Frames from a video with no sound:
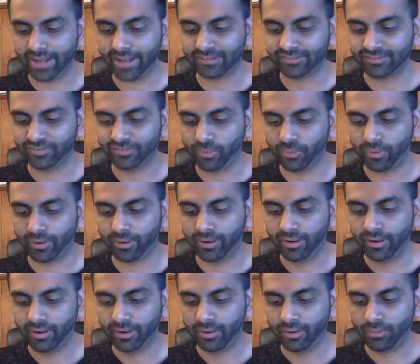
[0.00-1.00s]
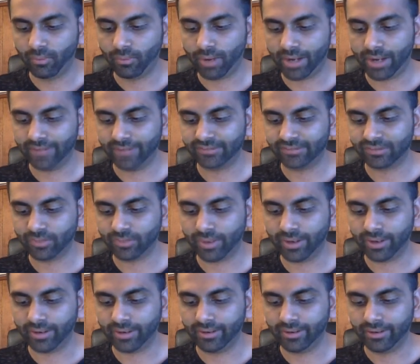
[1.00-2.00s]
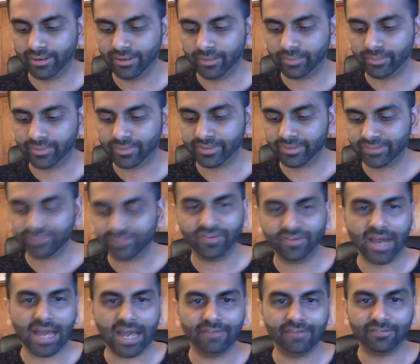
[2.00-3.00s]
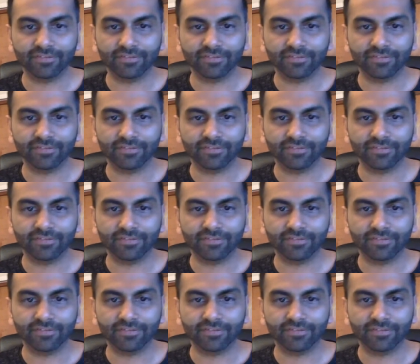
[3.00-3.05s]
It's 4y squared plus 5.